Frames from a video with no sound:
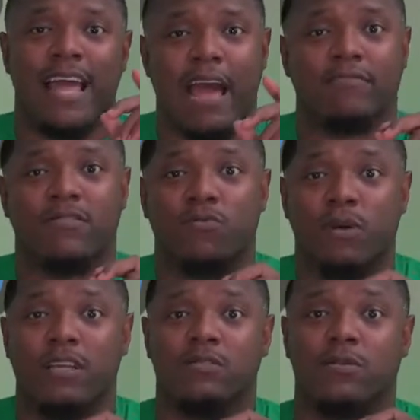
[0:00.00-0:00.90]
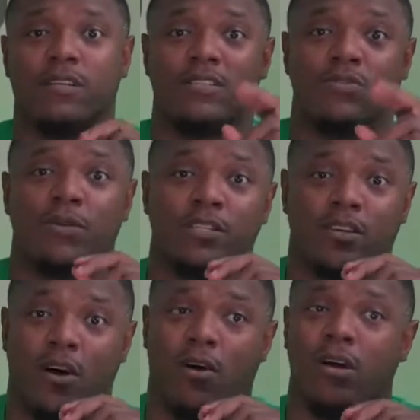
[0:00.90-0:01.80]
sit, have some wings with us as
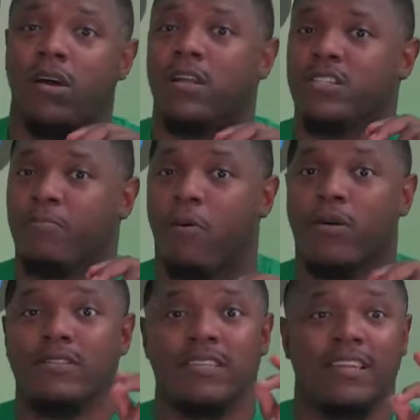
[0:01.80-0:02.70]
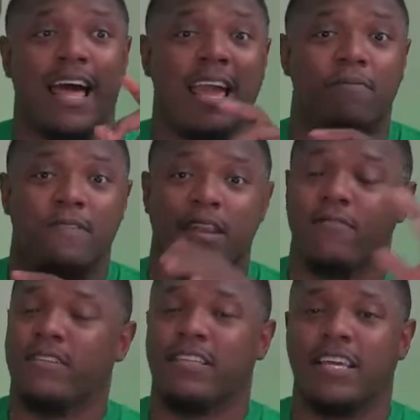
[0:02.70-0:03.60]
we talk sports and life
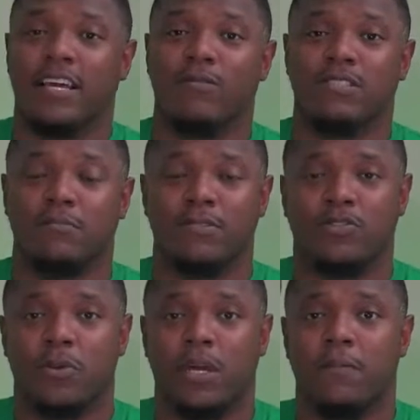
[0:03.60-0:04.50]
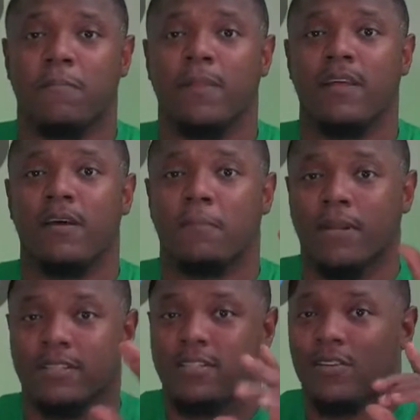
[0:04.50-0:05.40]
and everything else in between.
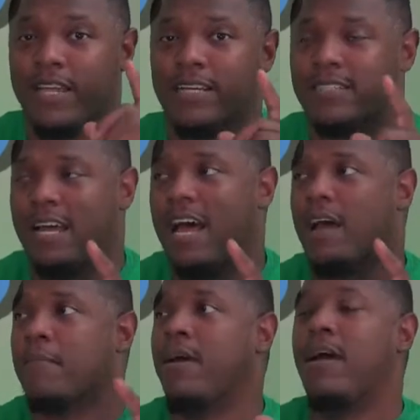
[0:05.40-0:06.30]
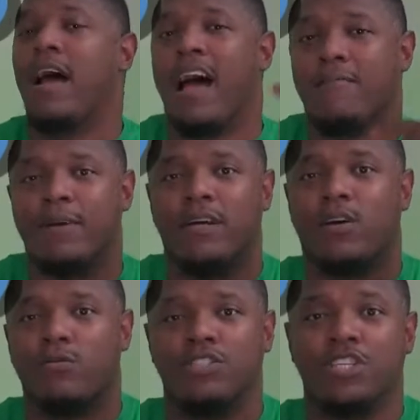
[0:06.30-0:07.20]
But until next time, I've been
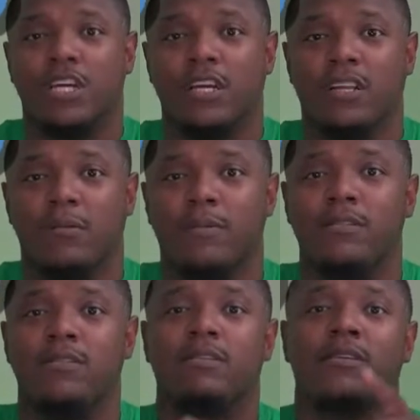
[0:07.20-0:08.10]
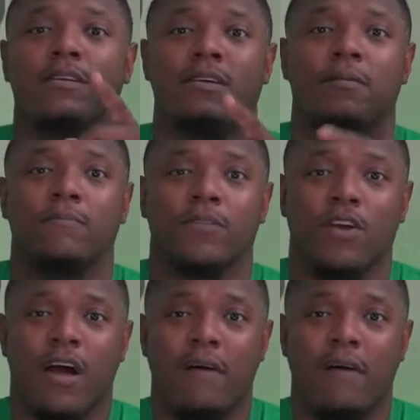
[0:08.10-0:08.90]
Coach Gene Clemens. Y'all